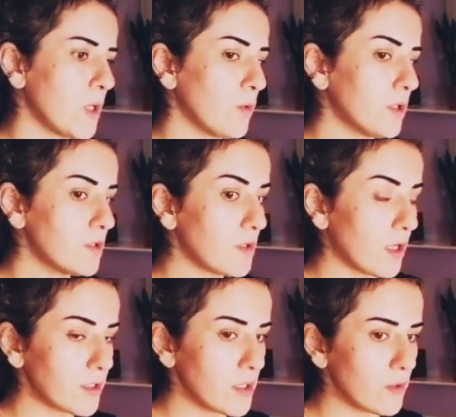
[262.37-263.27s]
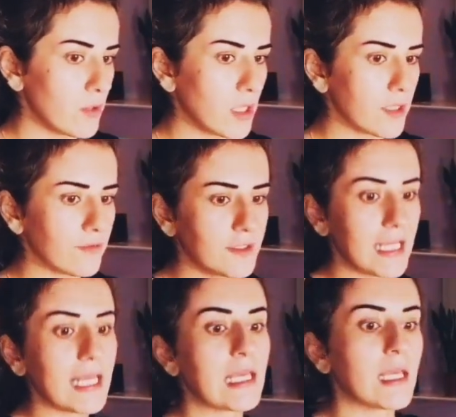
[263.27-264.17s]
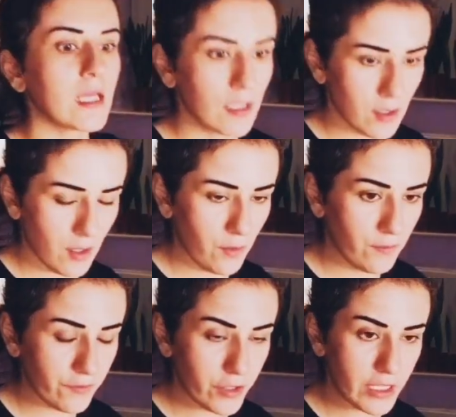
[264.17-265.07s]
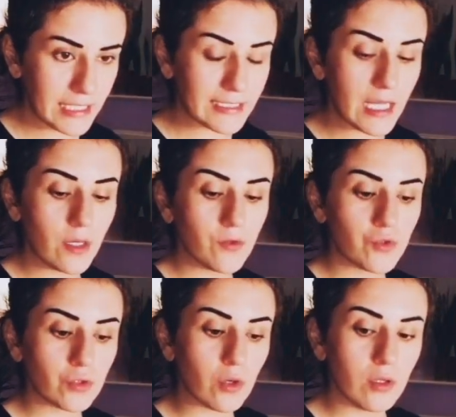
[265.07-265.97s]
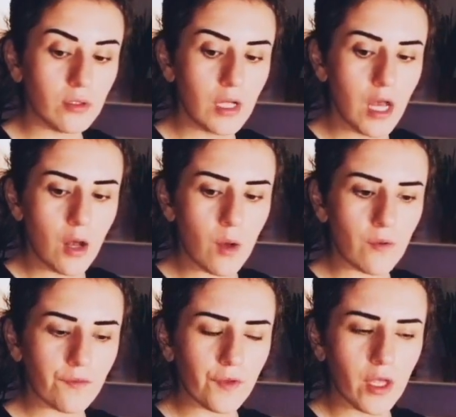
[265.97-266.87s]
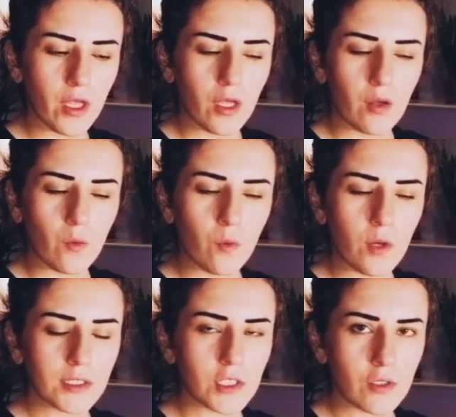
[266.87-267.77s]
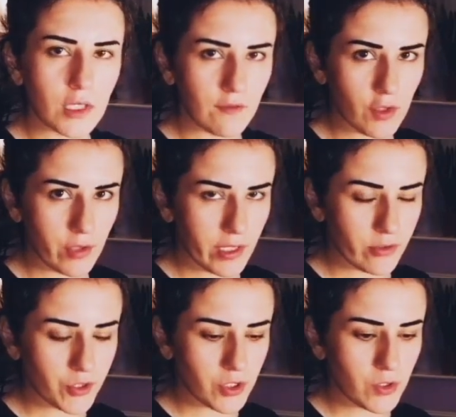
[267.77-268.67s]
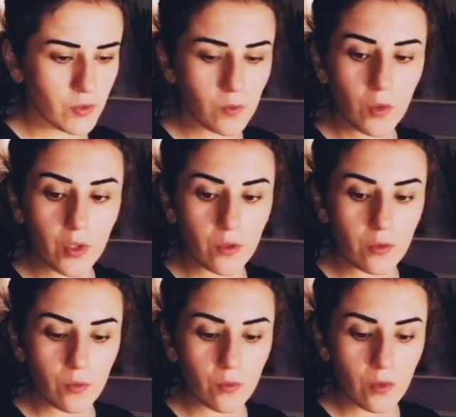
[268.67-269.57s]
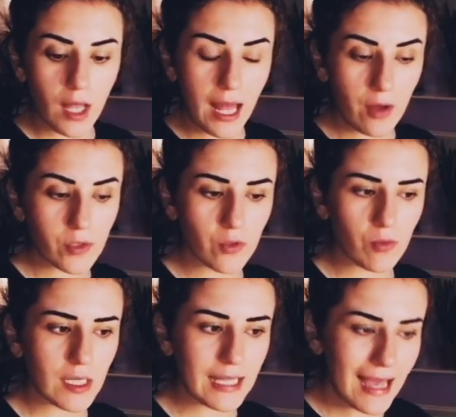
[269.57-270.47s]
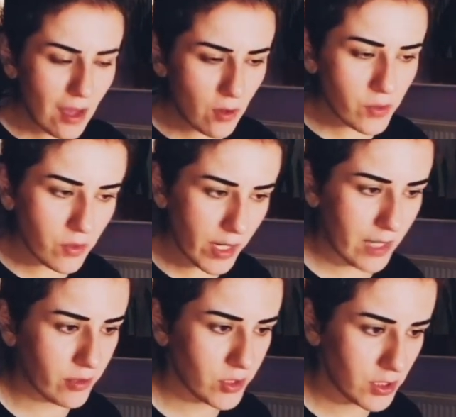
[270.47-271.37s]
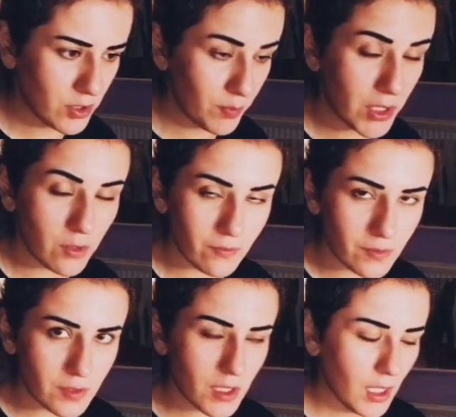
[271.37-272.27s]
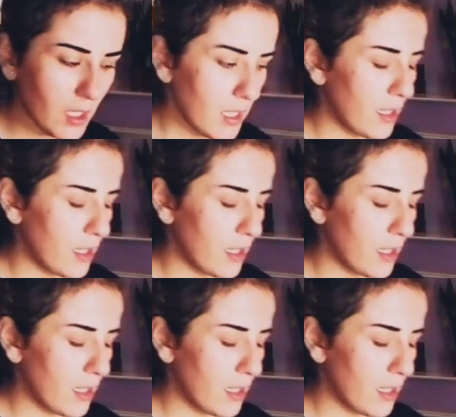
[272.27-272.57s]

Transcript: You will start to kind of take over and take control of what you give your energy to, or how you allow your energy to be used,